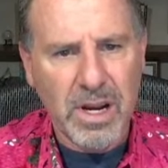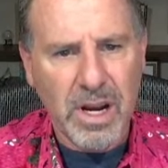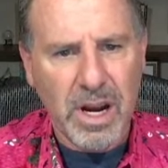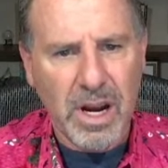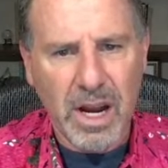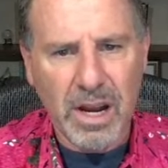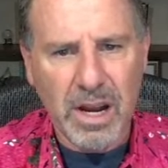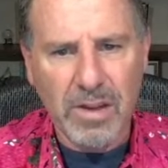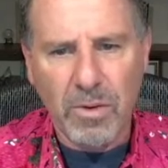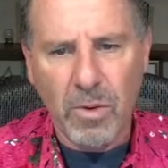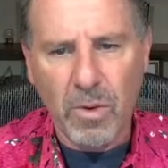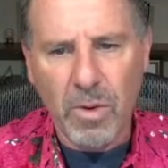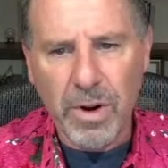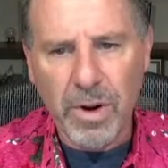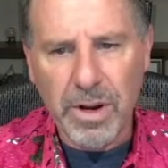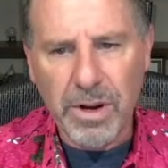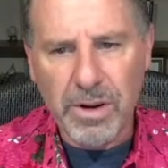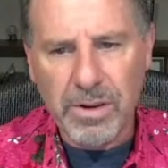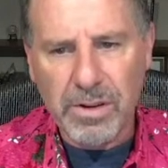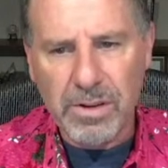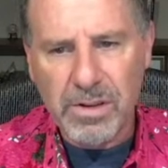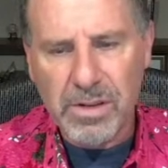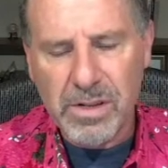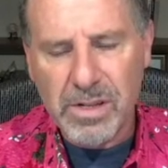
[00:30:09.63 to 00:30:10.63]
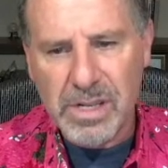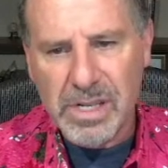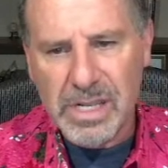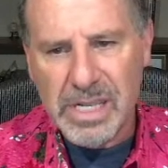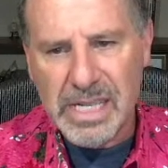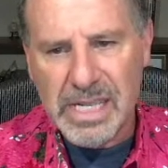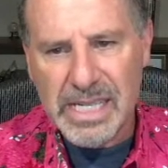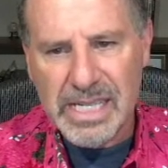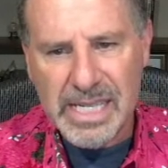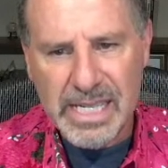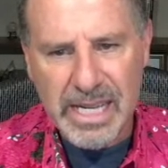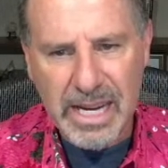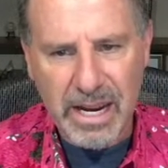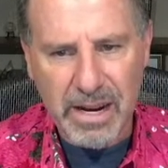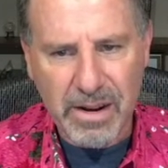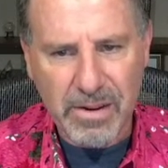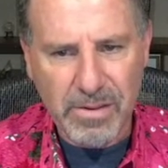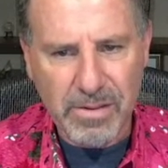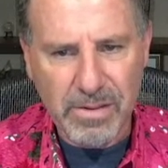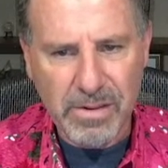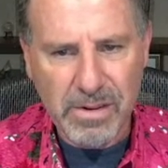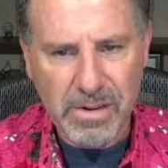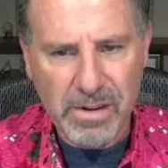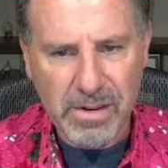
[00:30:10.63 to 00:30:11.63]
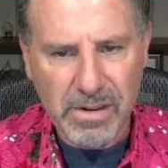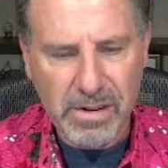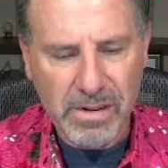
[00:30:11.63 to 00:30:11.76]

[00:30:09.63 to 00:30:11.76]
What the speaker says: I have oil down.